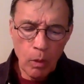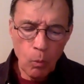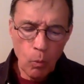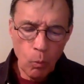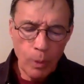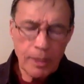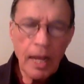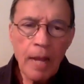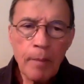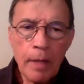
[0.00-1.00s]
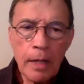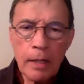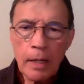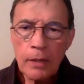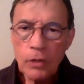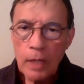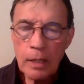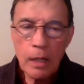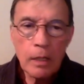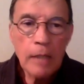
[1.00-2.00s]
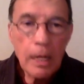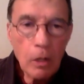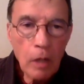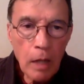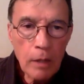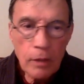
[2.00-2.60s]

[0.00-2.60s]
What time? And I said, 9 o'clock.